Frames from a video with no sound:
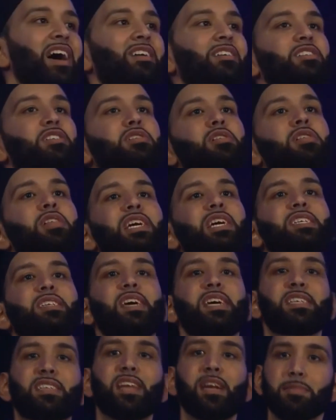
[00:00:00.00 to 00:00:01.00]
And
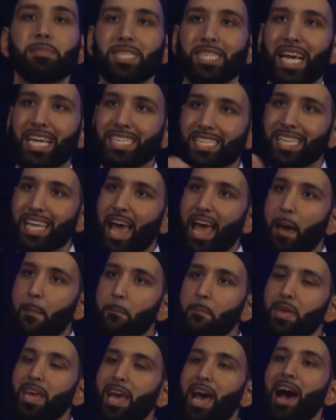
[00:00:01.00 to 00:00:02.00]
Rasulullah says, the
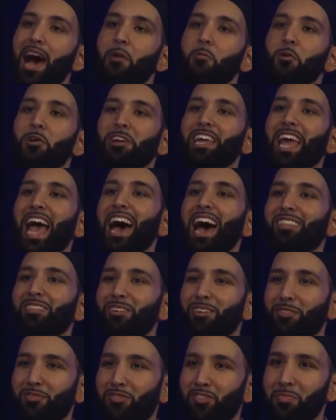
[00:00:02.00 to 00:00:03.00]
Anbiya were
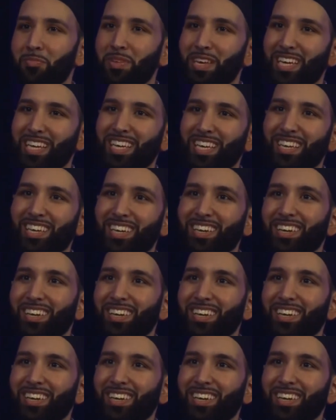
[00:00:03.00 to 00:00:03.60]
gathered for me.